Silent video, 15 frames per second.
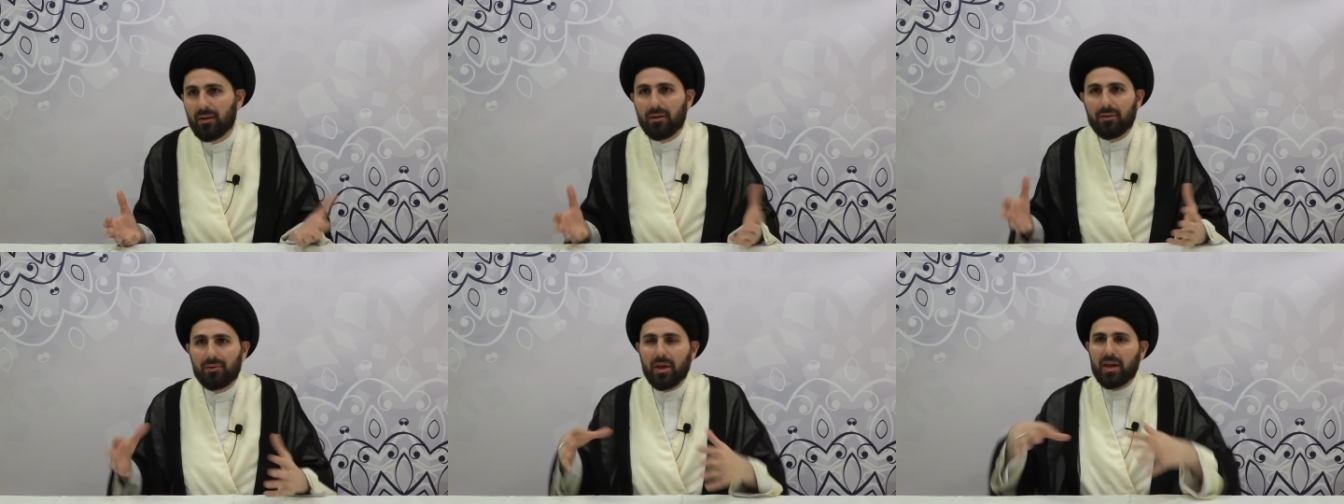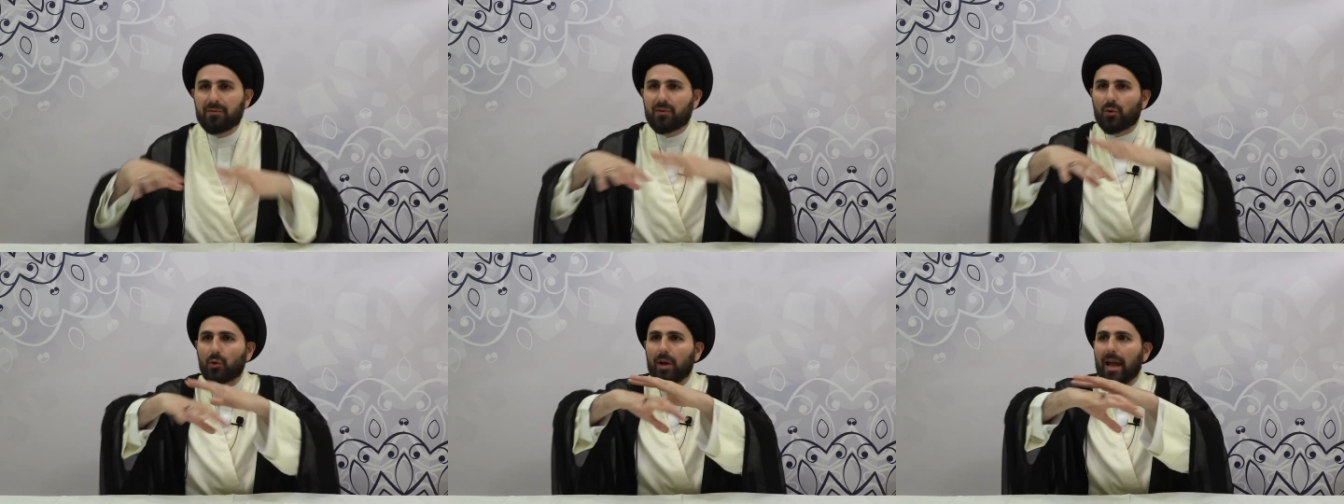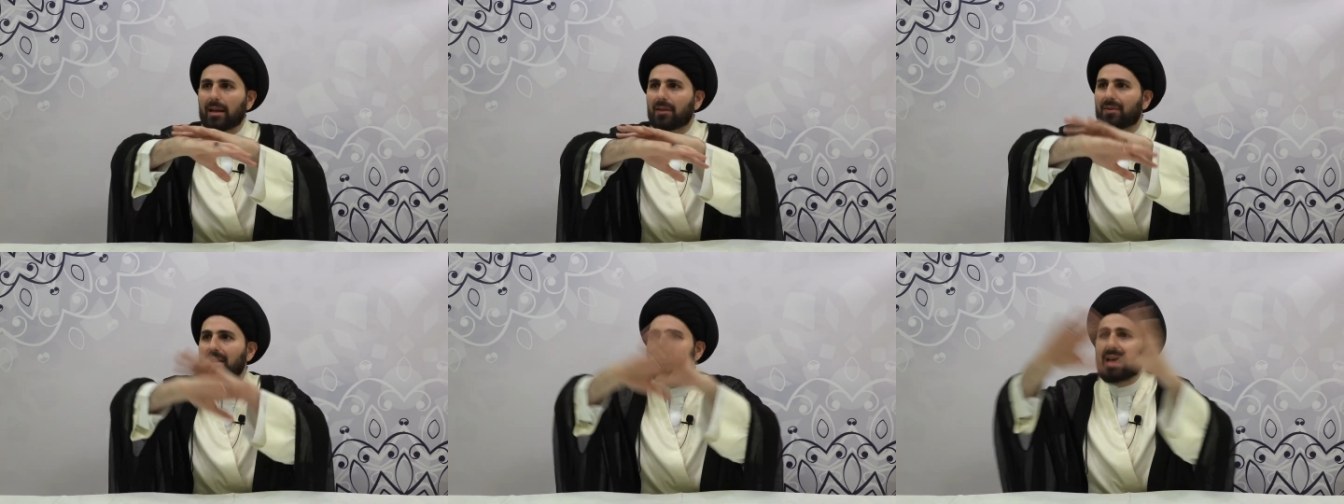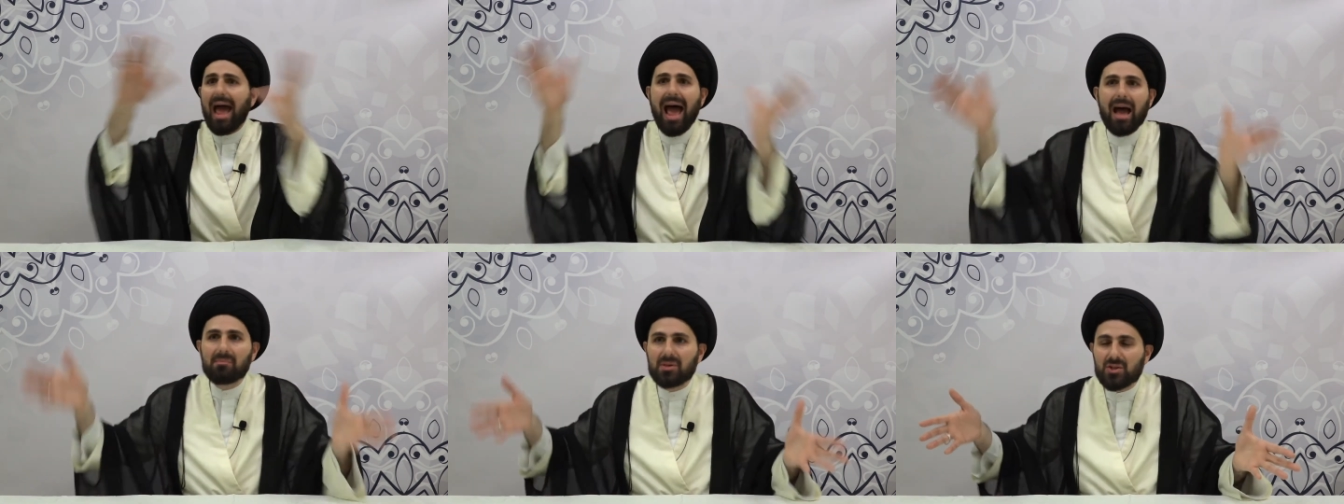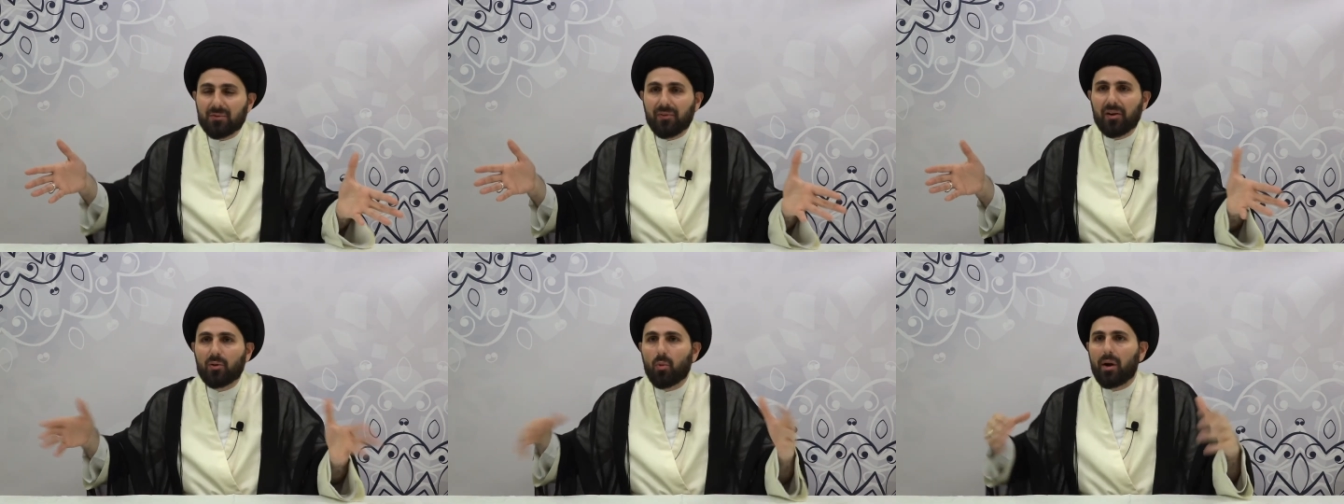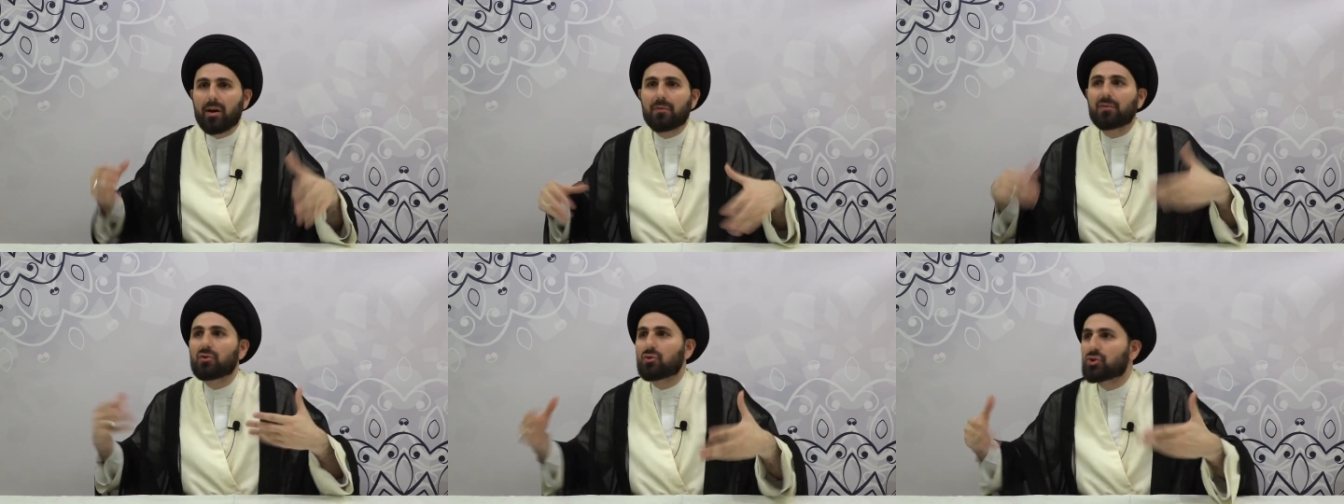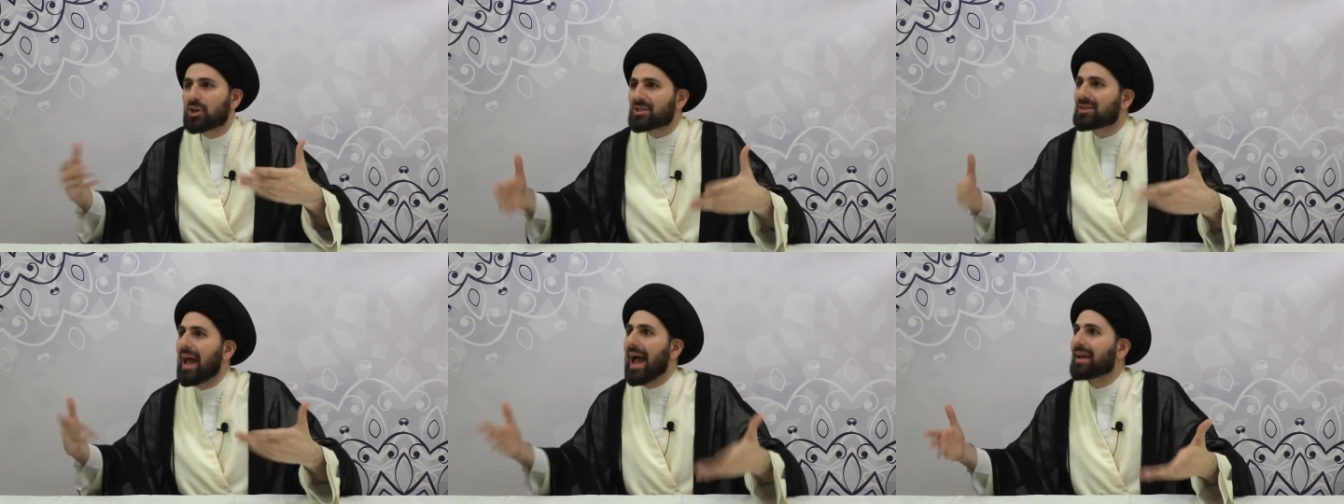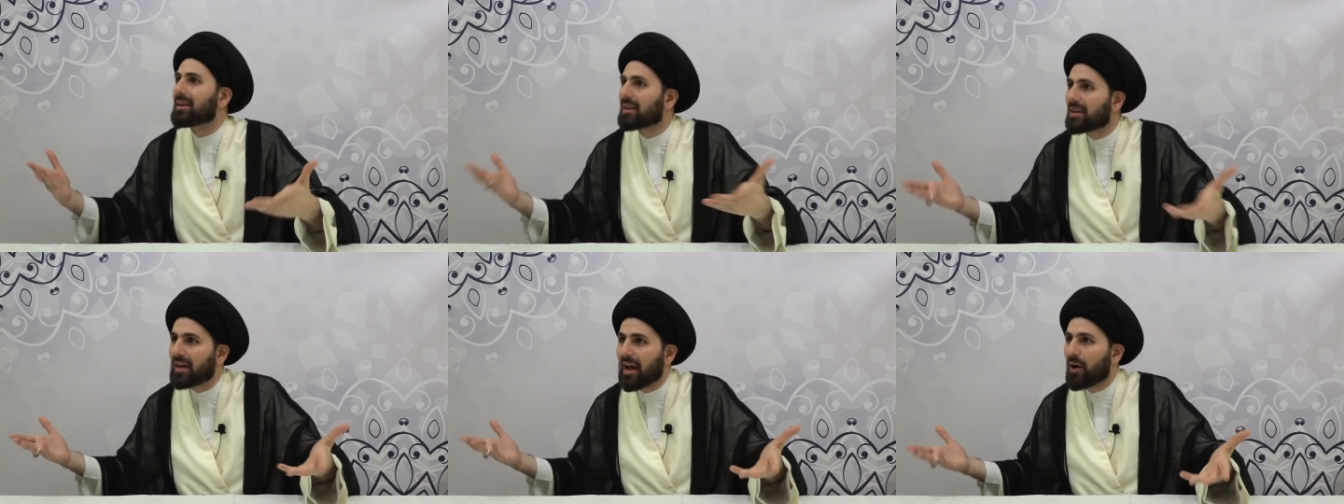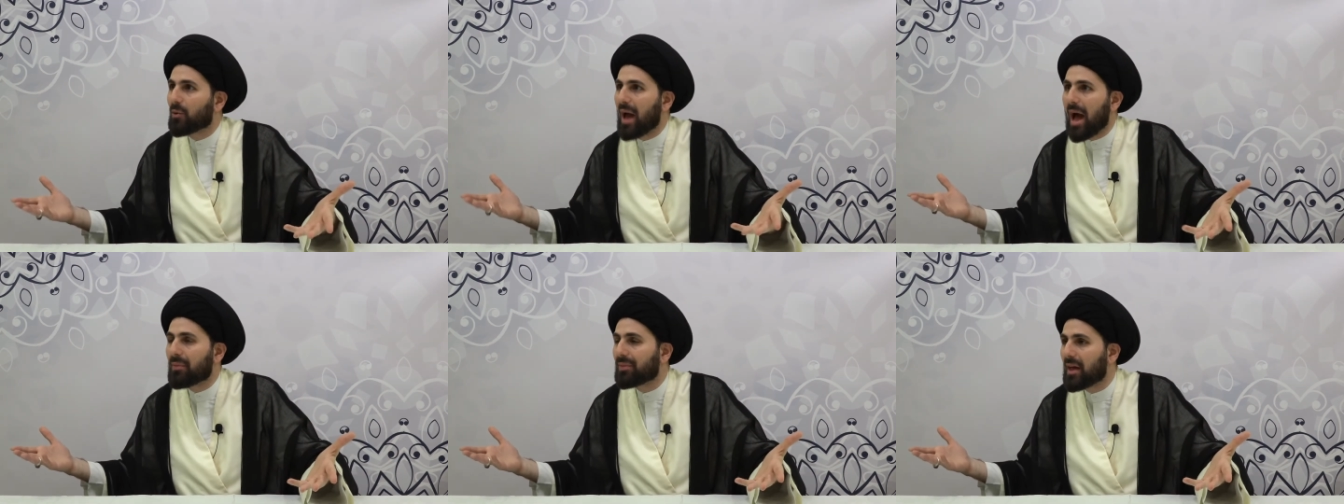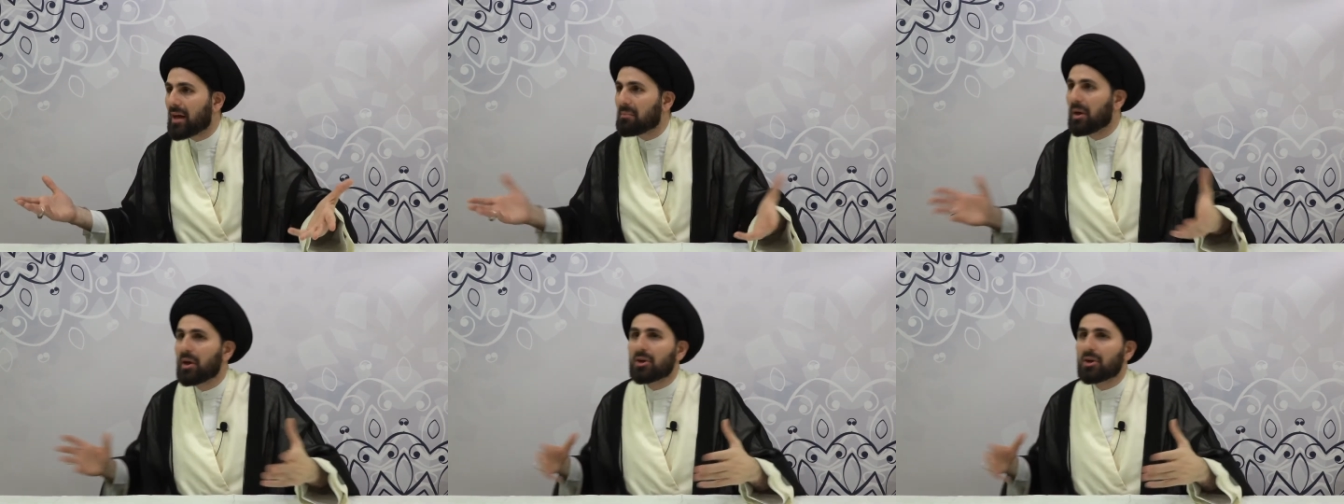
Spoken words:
They've created this atmosphere where if you just hanging around them,